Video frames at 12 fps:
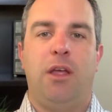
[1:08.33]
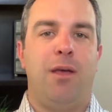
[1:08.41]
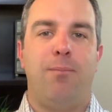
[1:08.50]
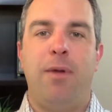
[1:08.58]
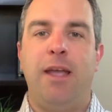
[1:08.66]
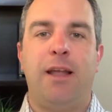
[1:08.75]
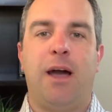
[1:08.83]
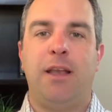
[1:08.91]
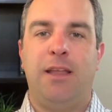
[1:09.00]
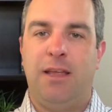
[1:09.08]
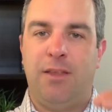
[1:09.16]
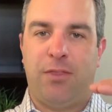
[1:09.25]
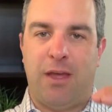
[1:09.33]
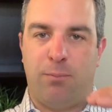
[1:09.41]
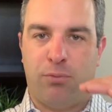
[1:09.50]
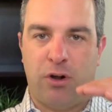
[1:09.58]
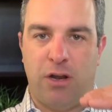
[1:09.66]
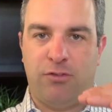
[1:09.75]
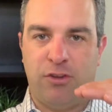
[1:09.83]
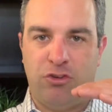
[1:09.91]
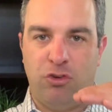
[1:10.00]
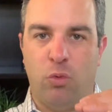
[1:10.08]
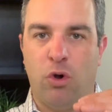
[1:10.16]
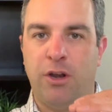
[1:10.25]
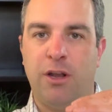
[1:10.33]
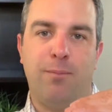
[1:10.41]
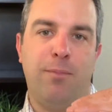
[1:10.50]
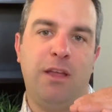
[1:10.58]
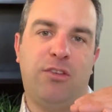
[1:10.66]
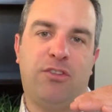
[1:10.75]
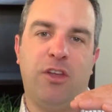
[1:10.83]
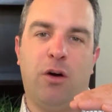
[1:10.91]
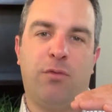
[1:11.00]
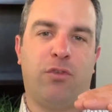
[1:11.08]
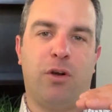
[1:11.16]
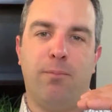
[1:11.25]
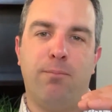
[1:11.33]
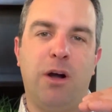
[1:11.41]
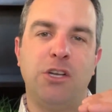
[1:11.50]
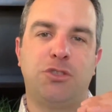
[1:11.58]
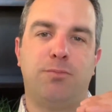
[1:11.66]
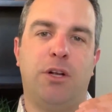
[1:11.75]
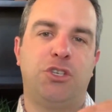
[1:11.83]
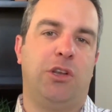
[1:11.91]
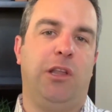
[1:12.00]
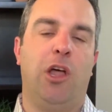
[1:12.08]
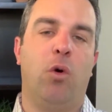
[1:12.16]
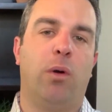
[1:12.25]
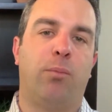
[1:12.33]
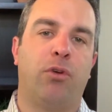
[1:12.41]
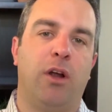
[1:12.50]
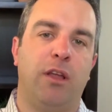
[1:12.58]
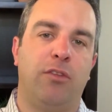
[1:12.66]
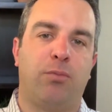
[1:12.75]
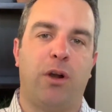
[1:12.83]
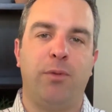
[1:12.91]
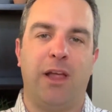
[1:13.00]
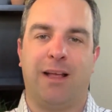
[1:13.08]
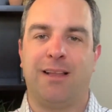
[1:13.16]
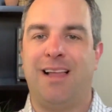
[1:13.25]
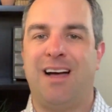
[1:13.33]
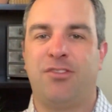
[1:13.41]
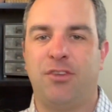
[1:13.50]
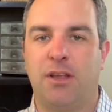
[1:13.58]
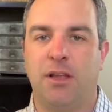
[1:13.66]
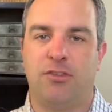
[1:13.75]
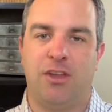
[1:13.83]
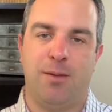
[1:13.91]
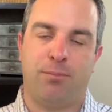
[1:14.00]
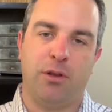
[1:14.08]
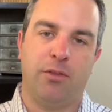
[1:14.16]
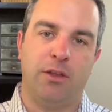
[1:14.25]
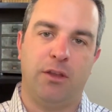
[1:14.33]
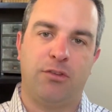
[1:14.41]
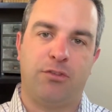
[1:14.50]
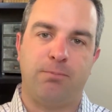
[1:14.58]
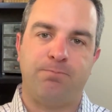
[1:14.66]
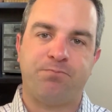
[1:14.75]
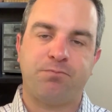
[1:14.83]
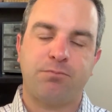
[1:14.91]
It may not hit that price that you wanted. It may sell for a much, much lower price. Probably a classic example of this